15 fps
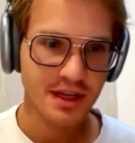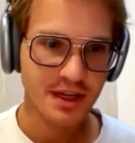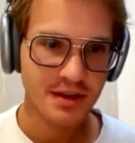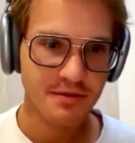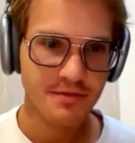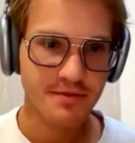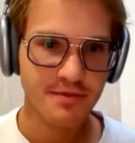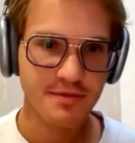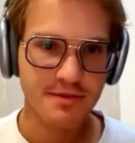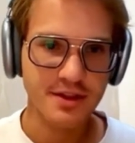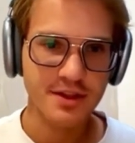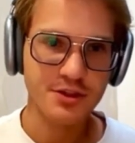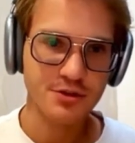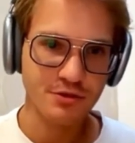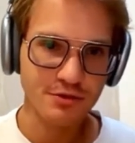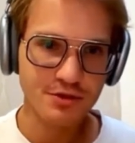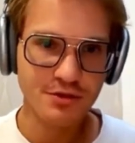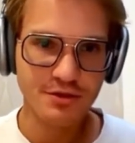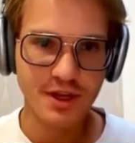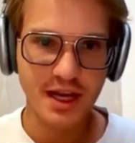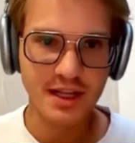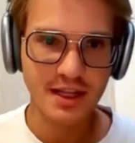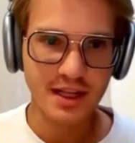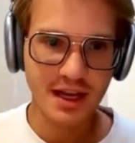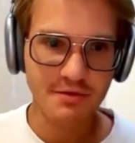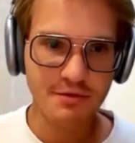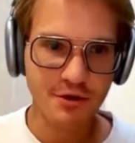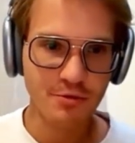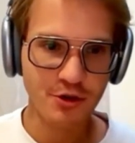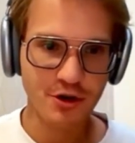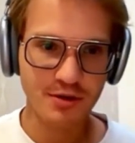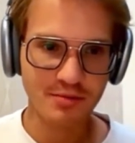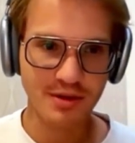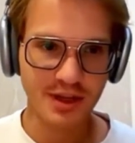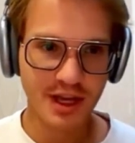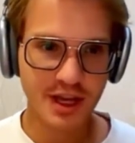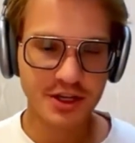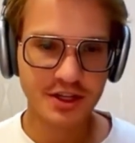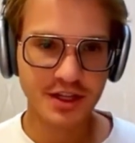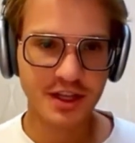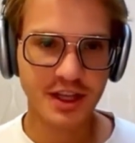give the tools to the LLM from your application.